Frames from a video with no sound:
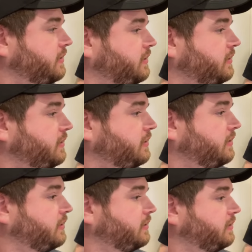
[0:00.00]
Uh,
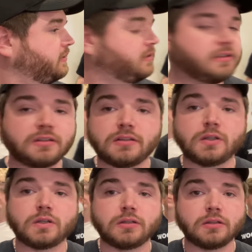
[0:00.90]
it's Scotty's video,
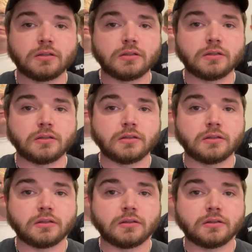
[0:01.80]
but we're all gonna probably,
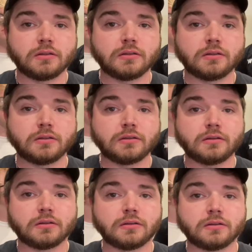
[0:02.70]
you know, use some
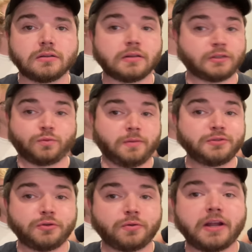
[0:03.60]
clips from it. That's what I'm
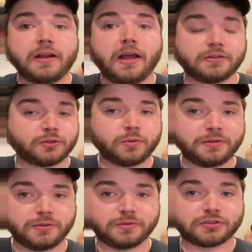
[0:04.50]
doing right now. So what are we
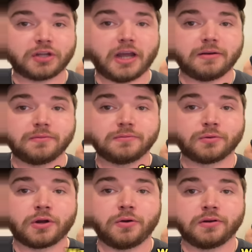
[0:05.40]
doing, Scott?
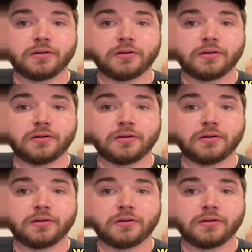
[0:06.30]
We're going